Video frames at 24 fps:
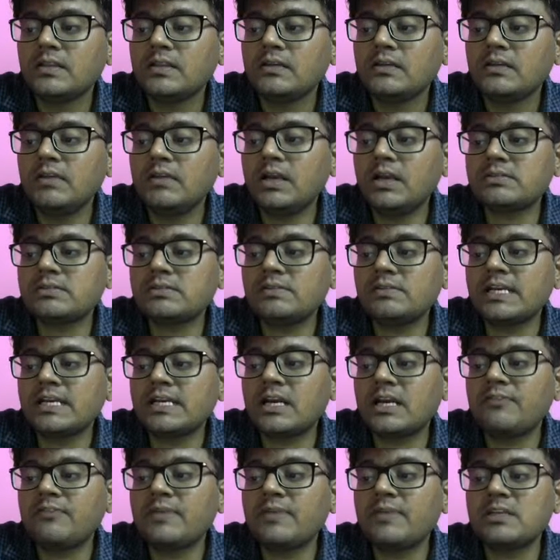Velocity of the center
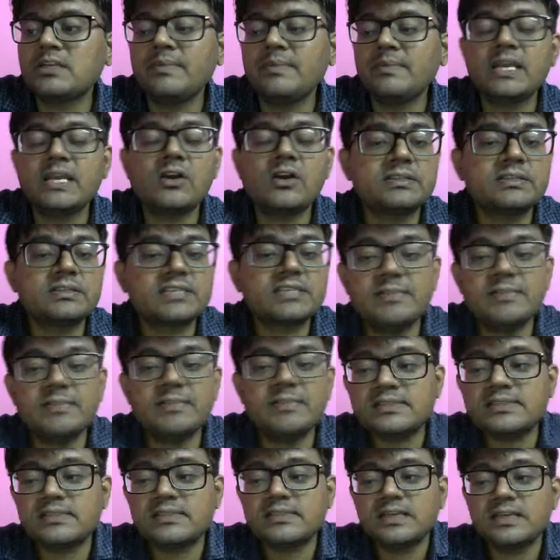of mass remaining constant means
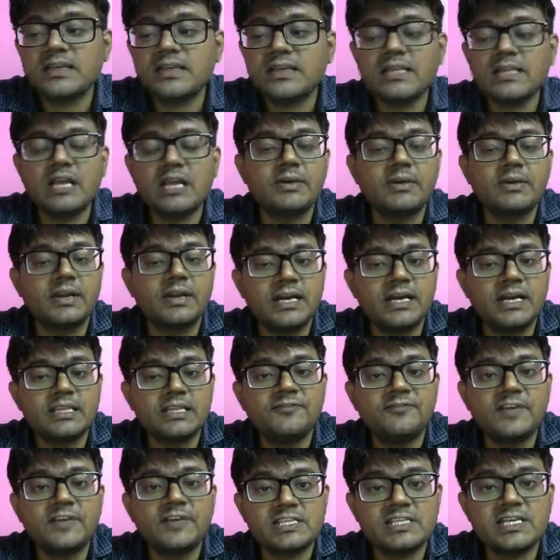the
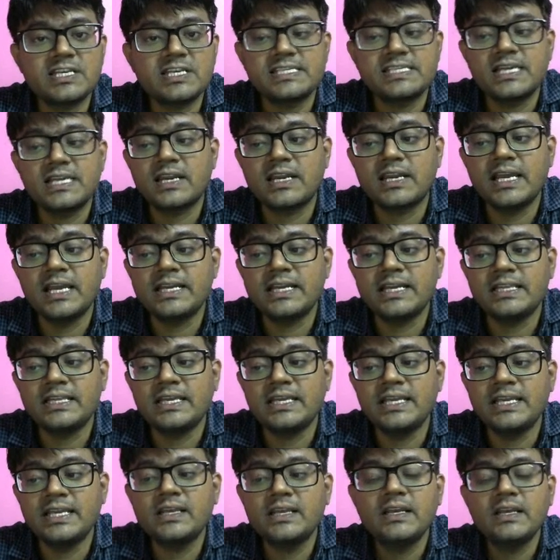first result
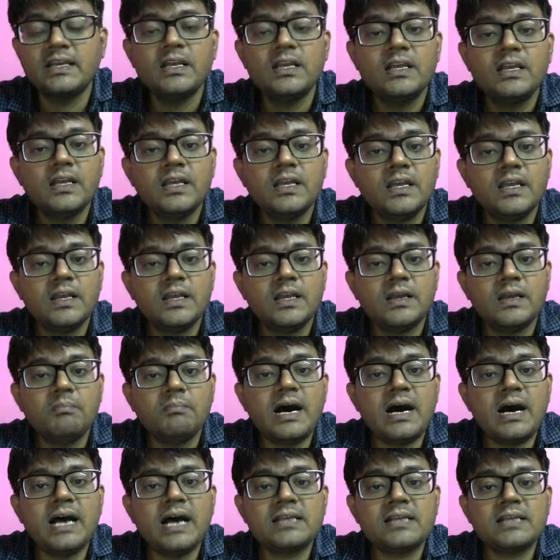
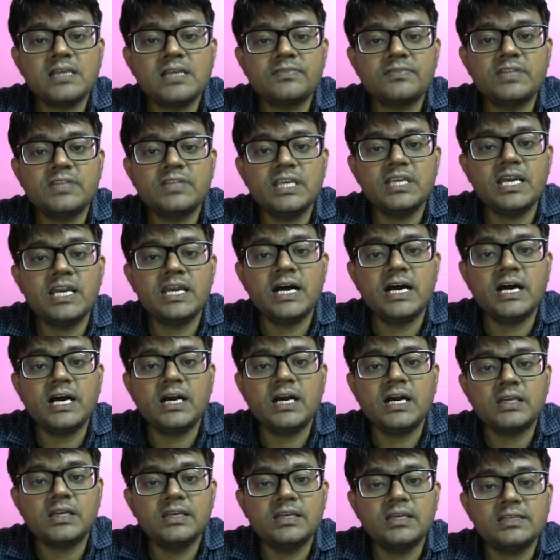mass of the
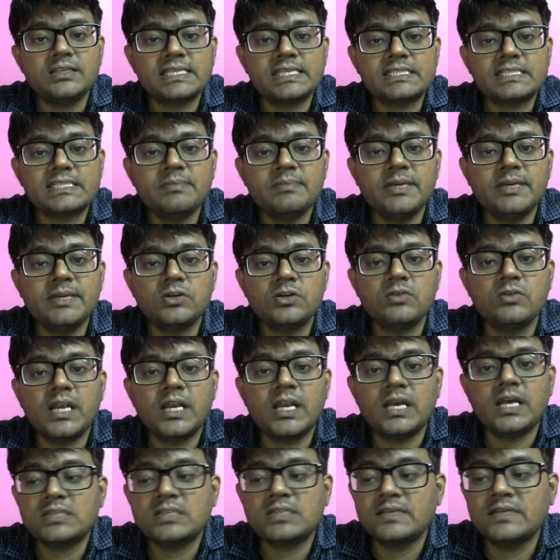system into
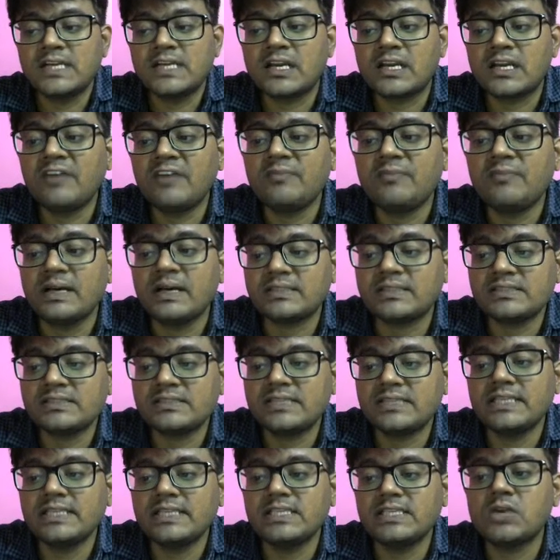velocity of center of mass,
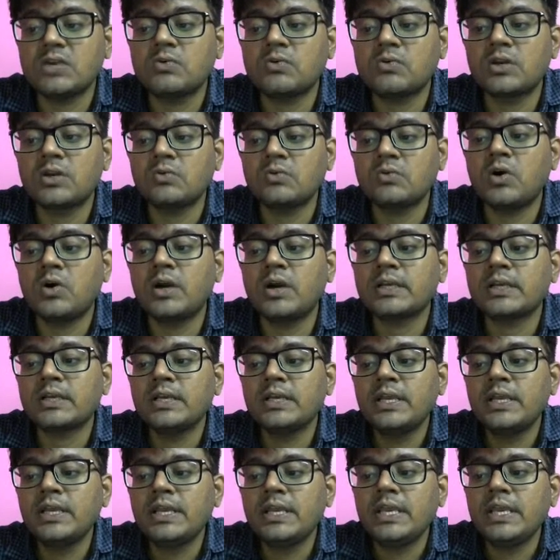that is equal to what?
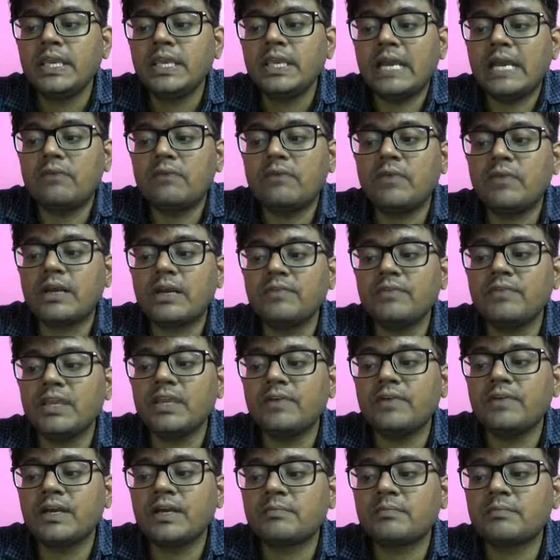m1
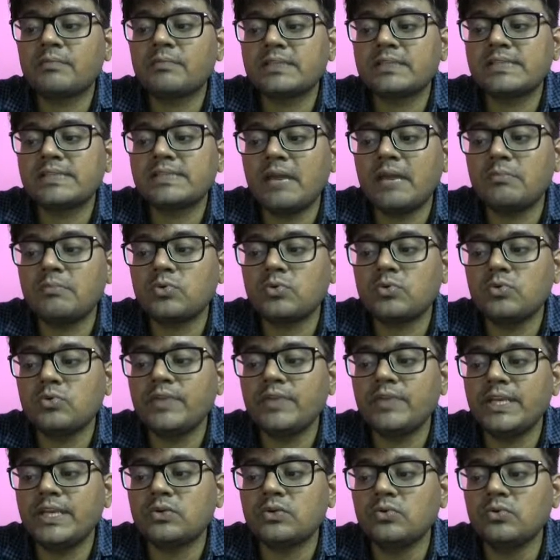v1 plus m2
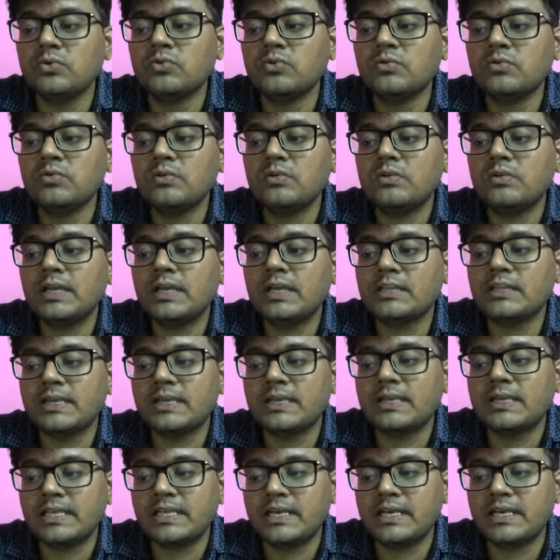v2 and the
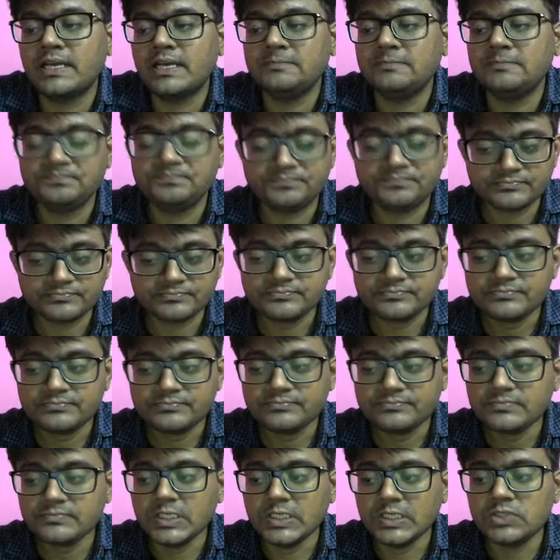madri dana.
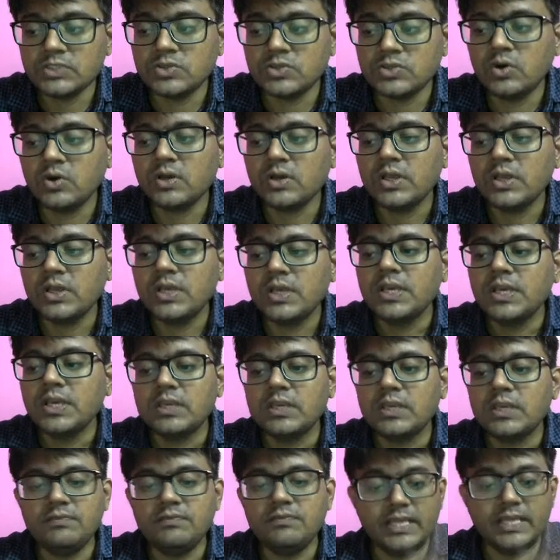So
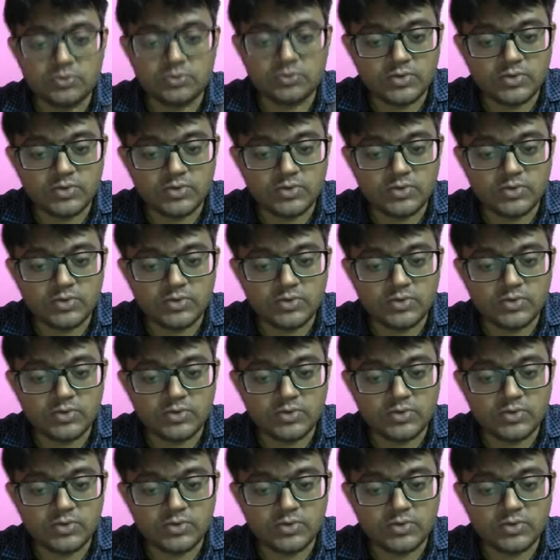if there is no